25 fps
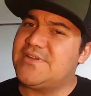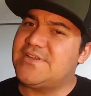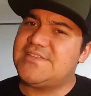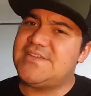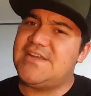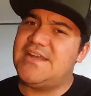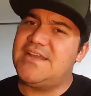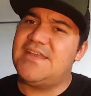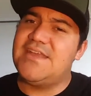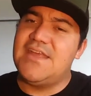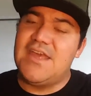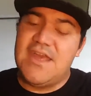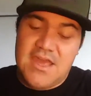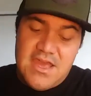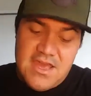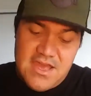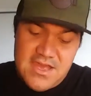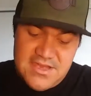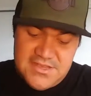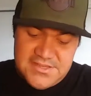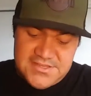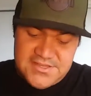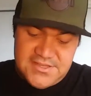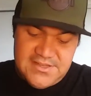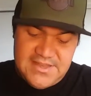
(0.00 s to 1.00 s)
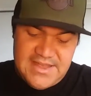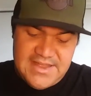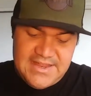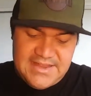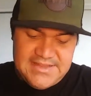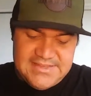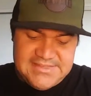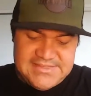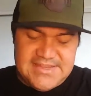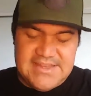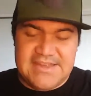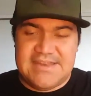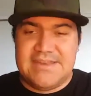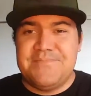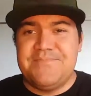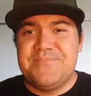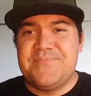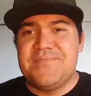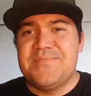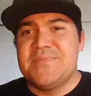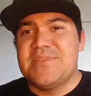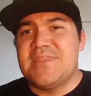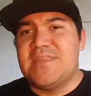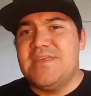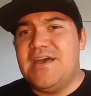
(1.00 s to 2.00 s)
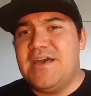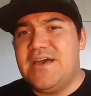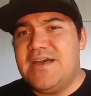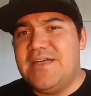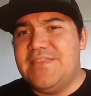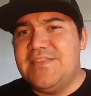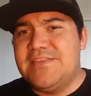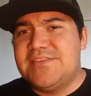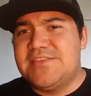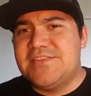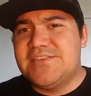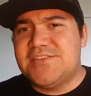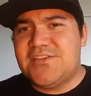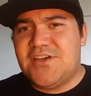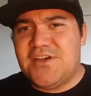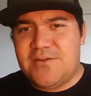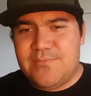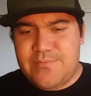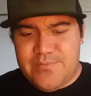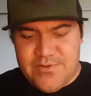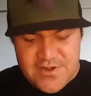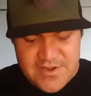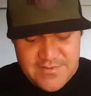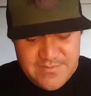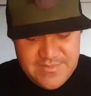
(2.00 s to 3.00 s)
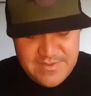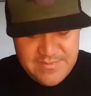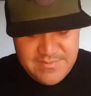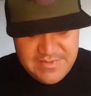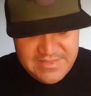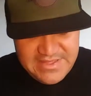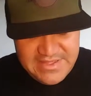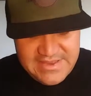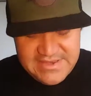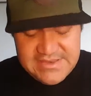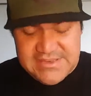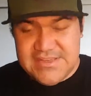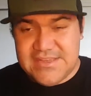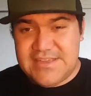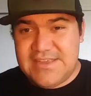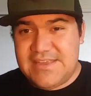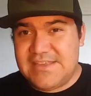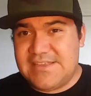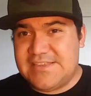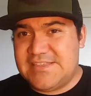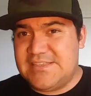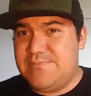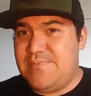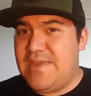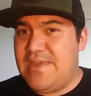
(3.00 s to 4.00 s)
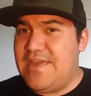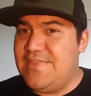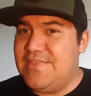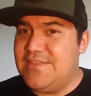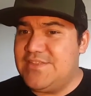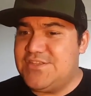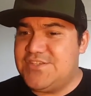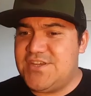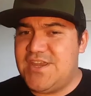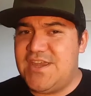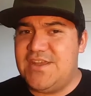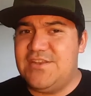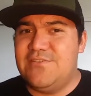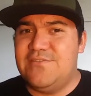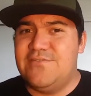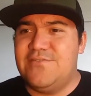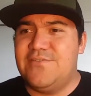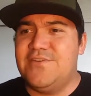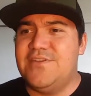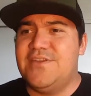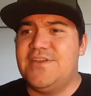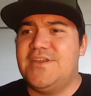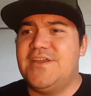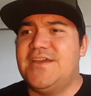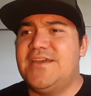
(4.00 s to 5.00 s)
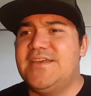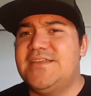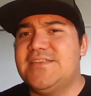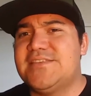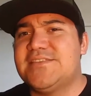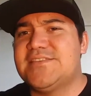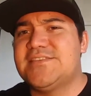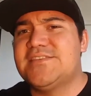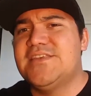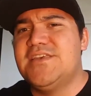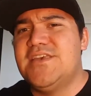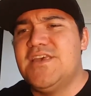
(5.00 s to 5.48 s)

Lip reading: excited. So like I said, this is all part of my plan to expand the channel for you guys.